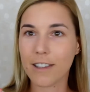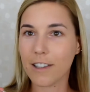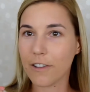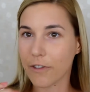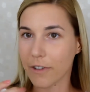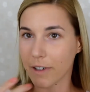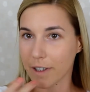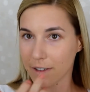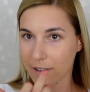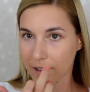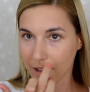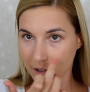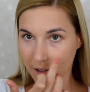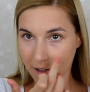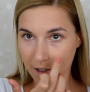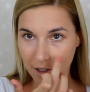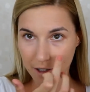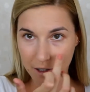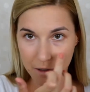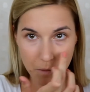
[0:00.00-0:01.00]
difference
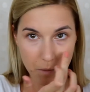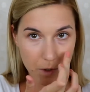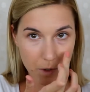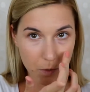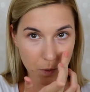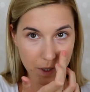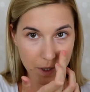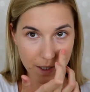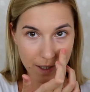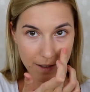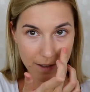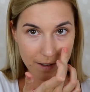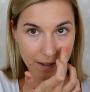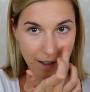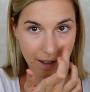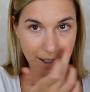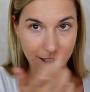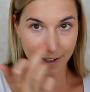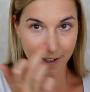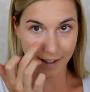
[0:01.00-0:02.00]
between this
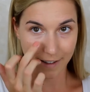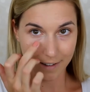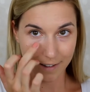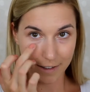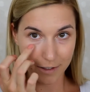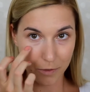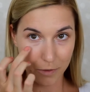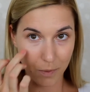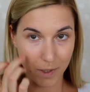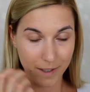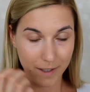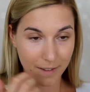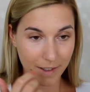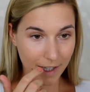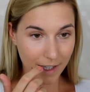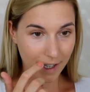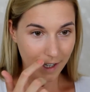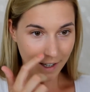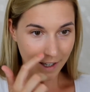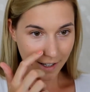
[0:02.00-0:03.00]
eye and this one?
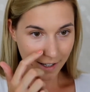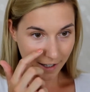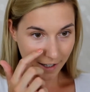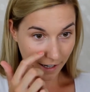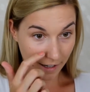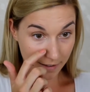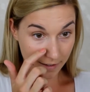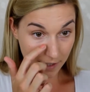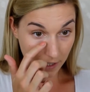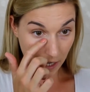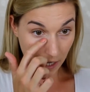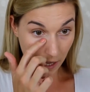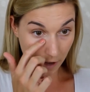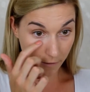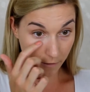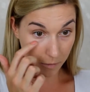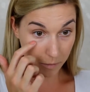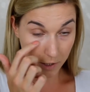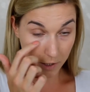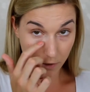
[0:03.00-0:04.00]
I still
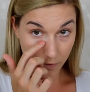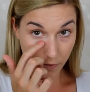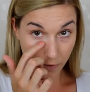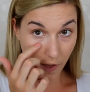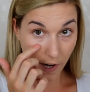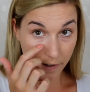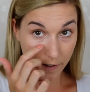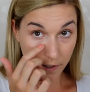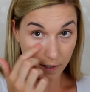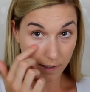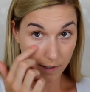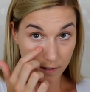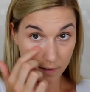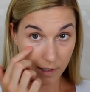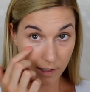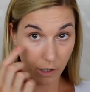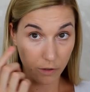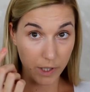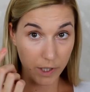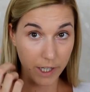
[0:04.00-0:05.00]
have a bit of darkness
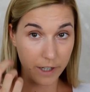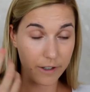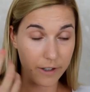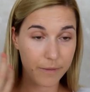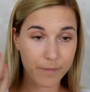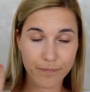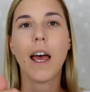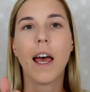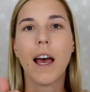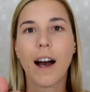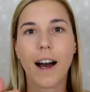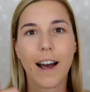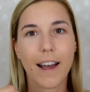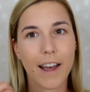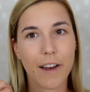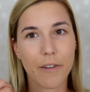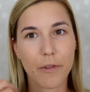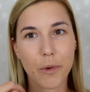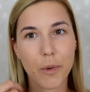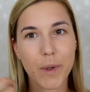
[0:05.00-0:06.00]
down here. I
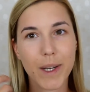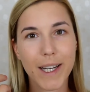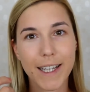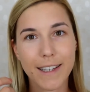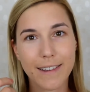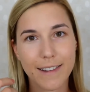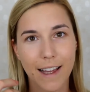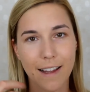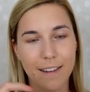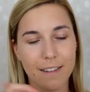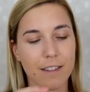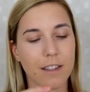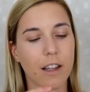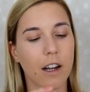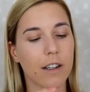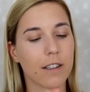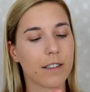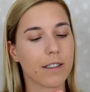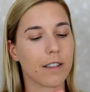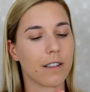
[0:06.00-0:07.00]
have really intense
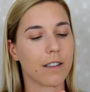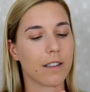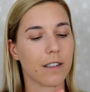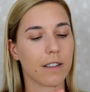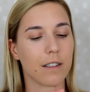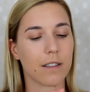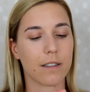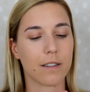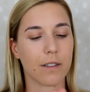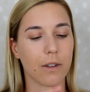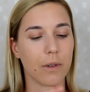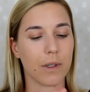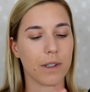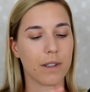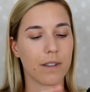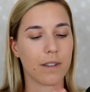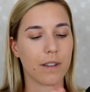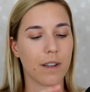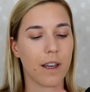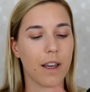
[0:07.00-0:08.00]
dark circles, so
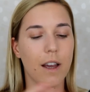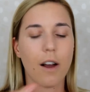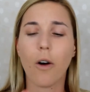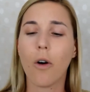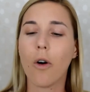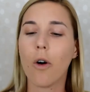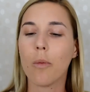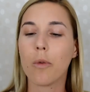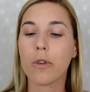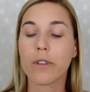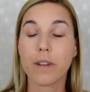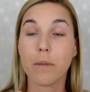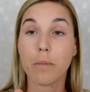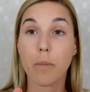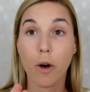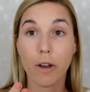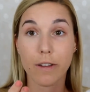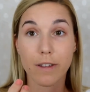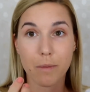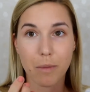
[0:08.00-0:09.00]
it's almost
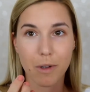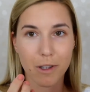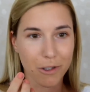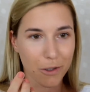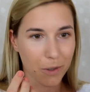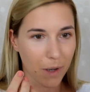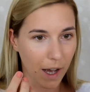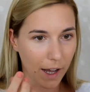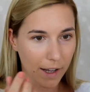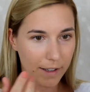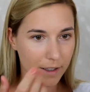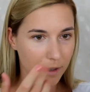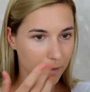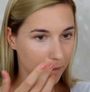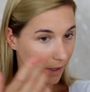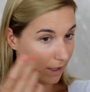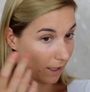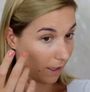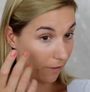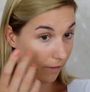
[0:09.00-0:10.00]
impossible to hide them,
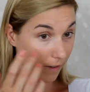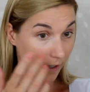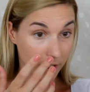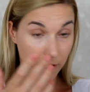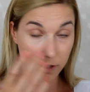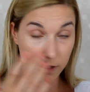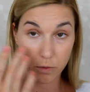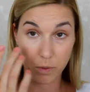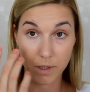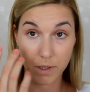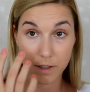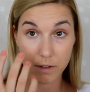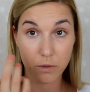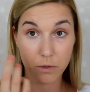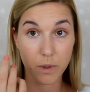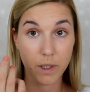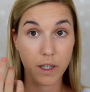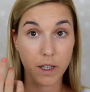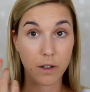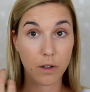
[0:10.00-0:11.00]
but I think this one is
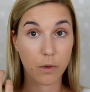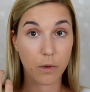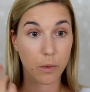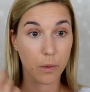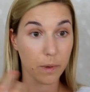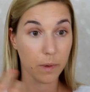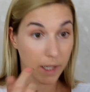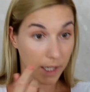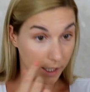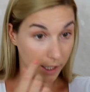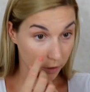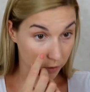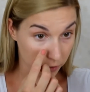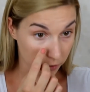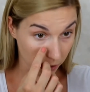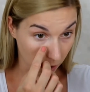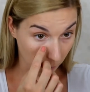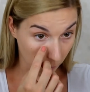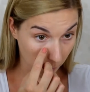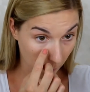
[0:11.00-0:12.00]
doing a really good
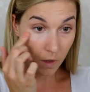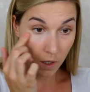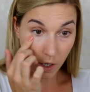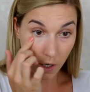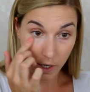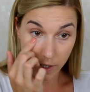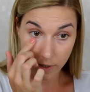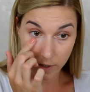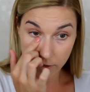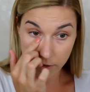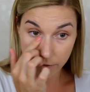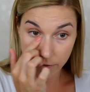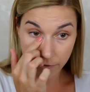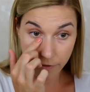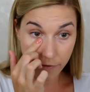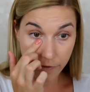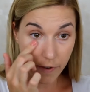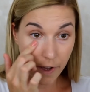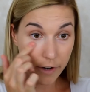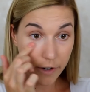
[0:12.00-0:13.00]
job. And it's
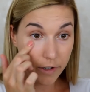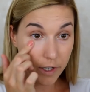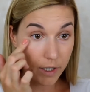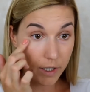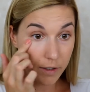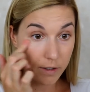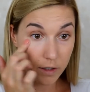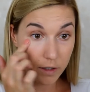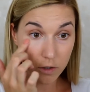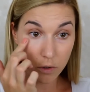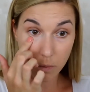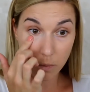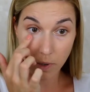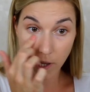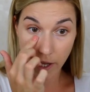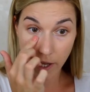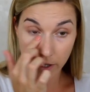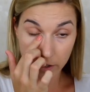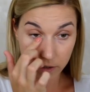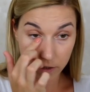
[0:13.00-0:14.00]
very easy to
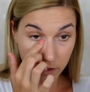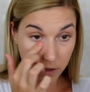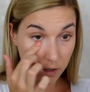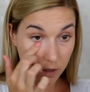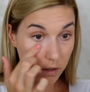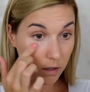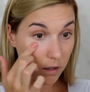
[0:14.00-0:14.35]
blend.